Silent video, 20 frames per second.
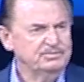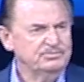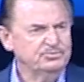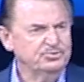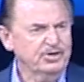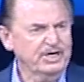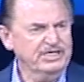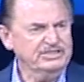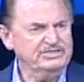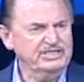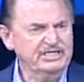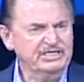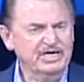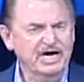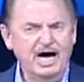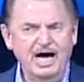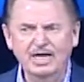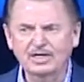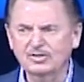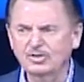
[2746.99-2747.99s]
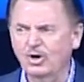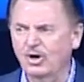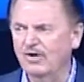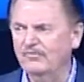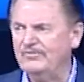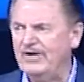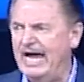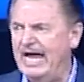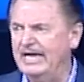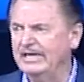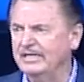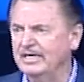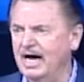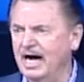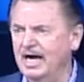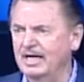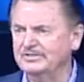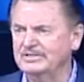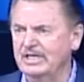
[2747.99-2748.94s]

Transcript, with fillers: Praising God, glorifying God.